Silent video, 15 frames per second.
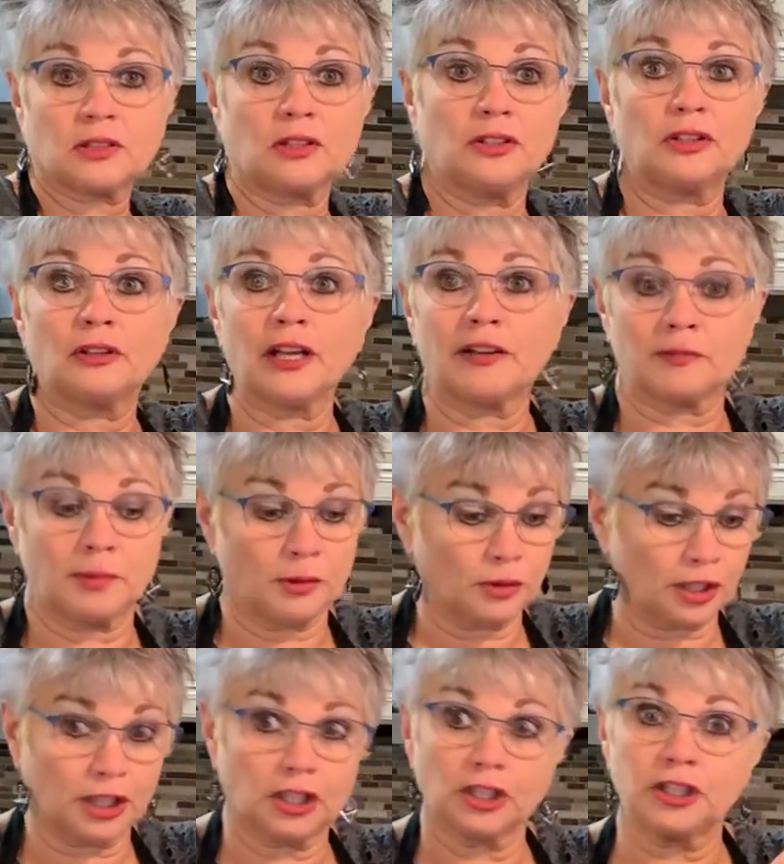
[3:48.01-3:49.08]
So you don't have to be
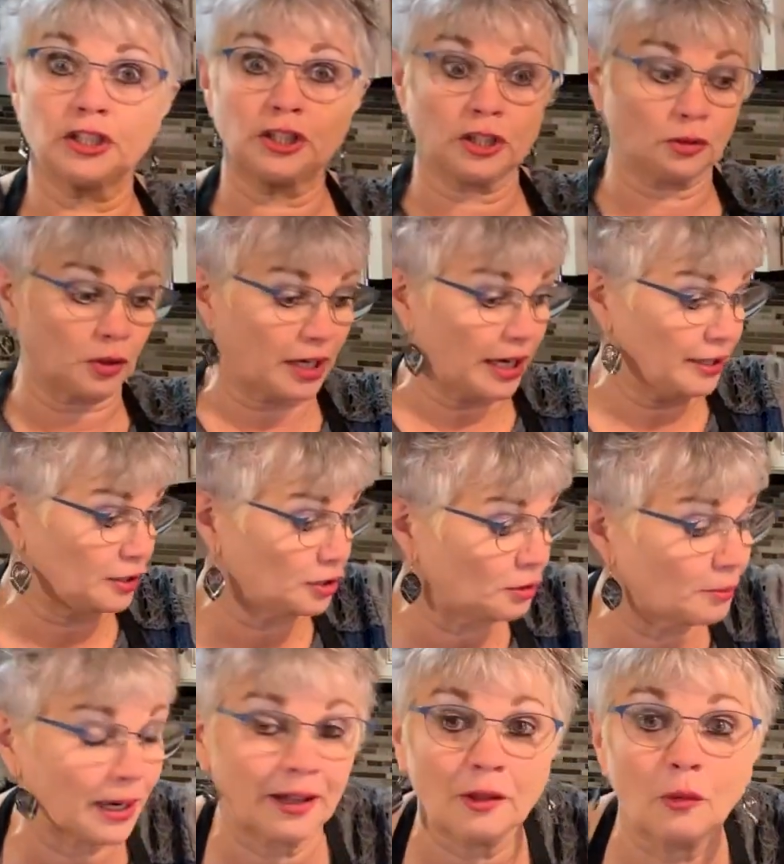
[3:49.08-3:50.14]
really good to do what I do,
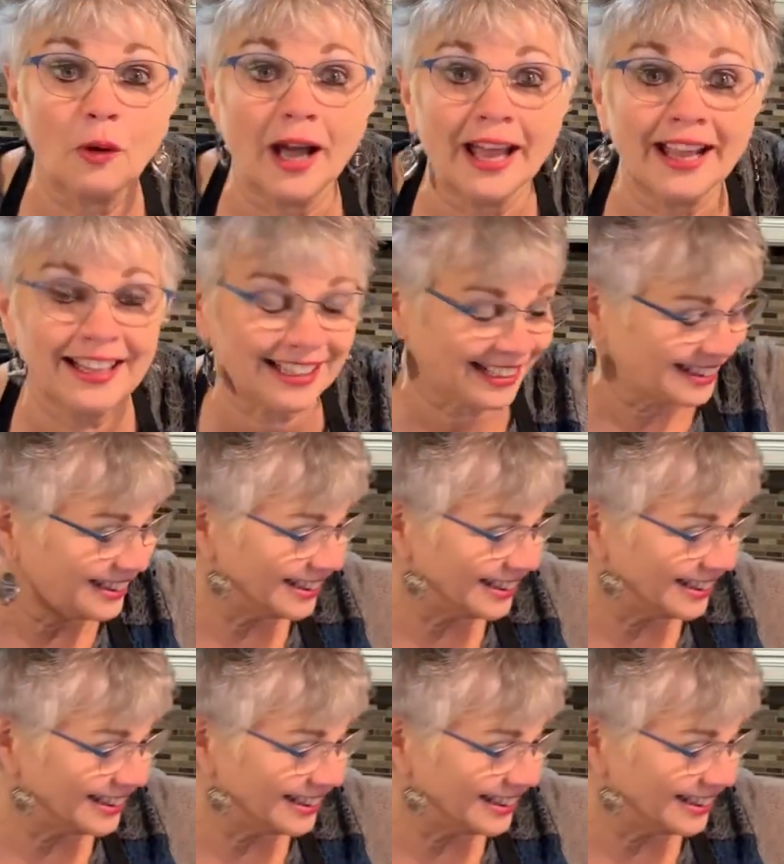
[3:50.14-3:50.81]
by the way.